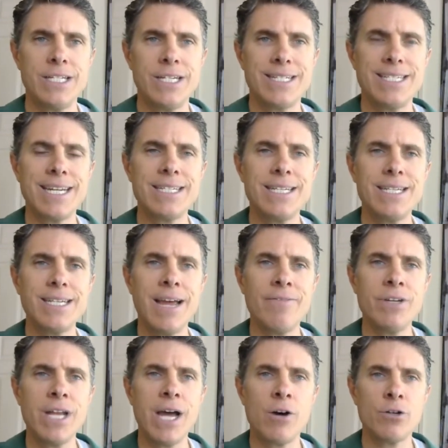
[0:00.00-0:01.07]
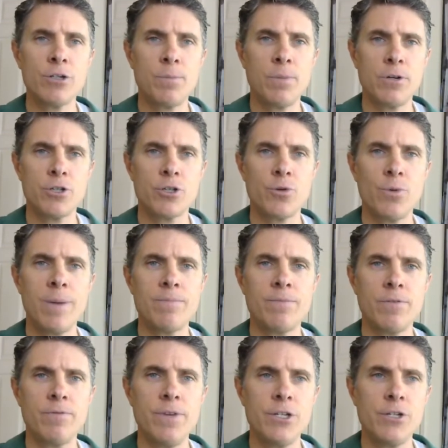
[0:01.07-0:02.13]
at just $67 per script
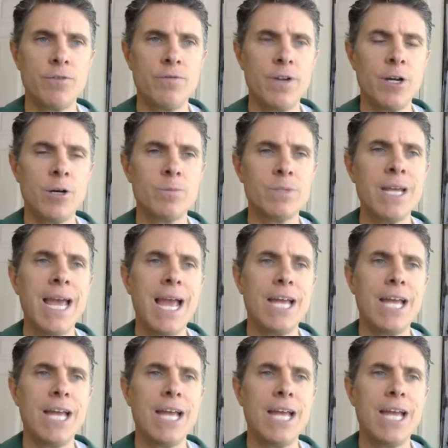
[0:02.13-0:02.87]
for feature films